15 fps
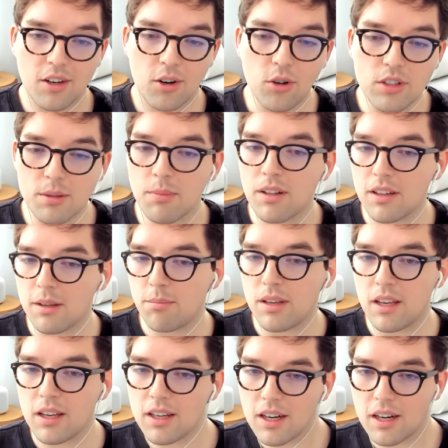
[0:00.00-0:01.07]
ultimately
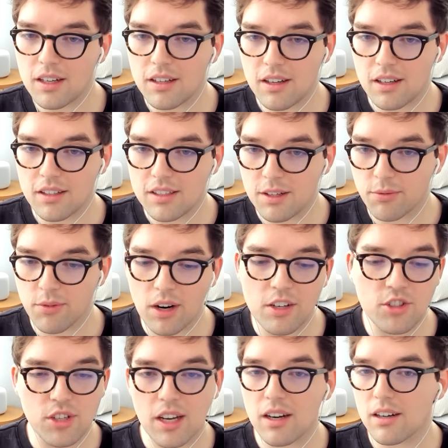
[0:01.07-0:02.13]
being a
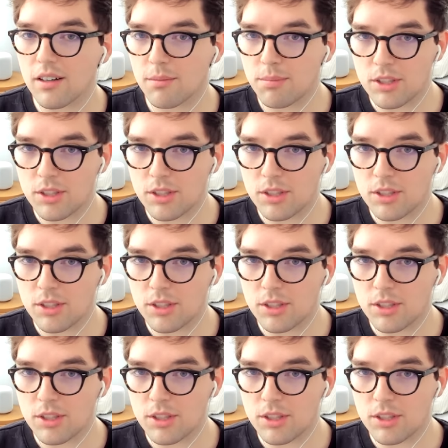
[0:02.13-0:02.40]
differentiator